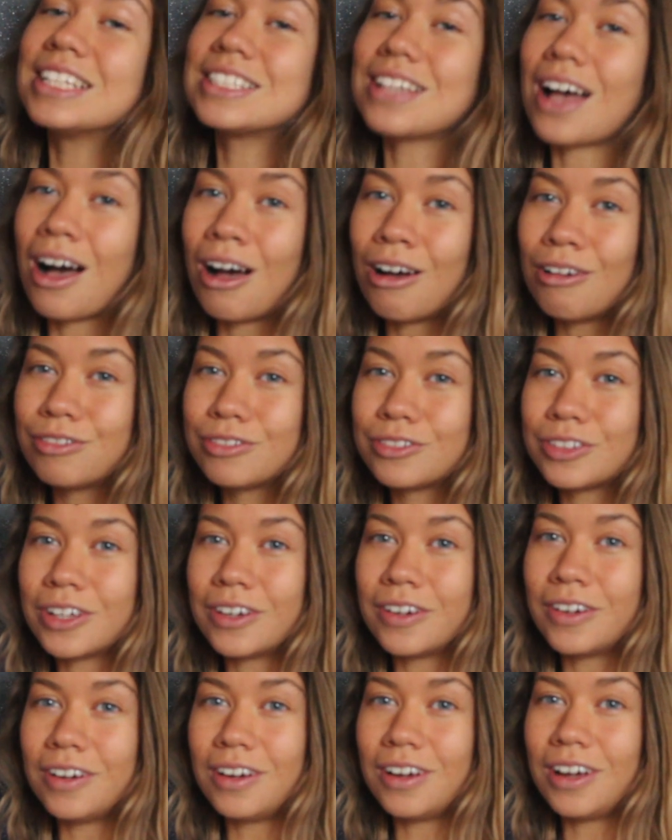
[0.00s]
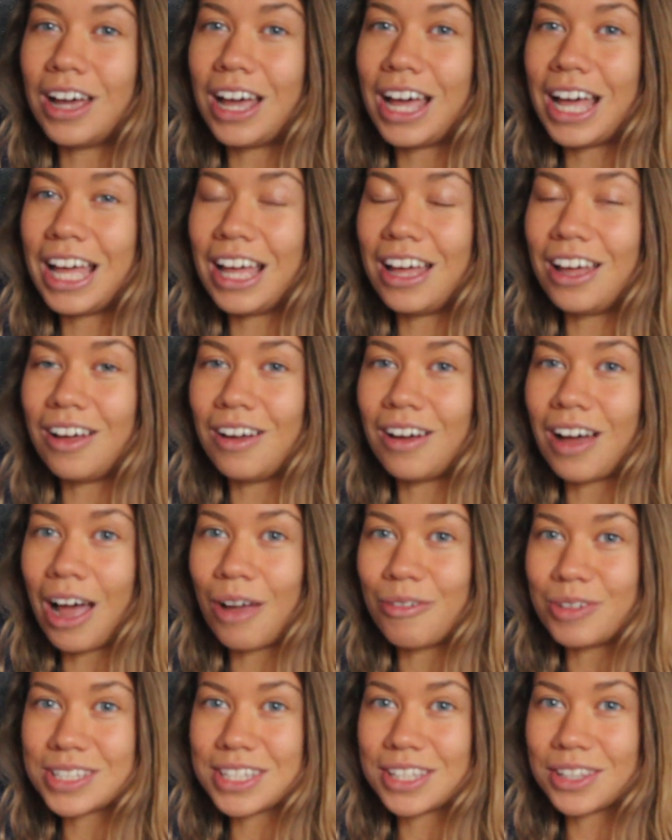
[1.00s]
this after
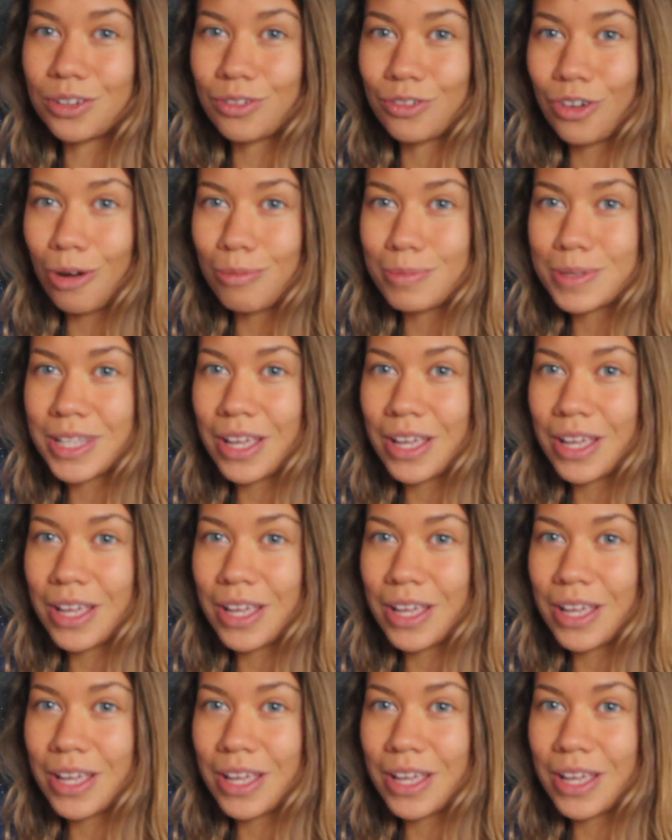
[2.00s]
I was in the crop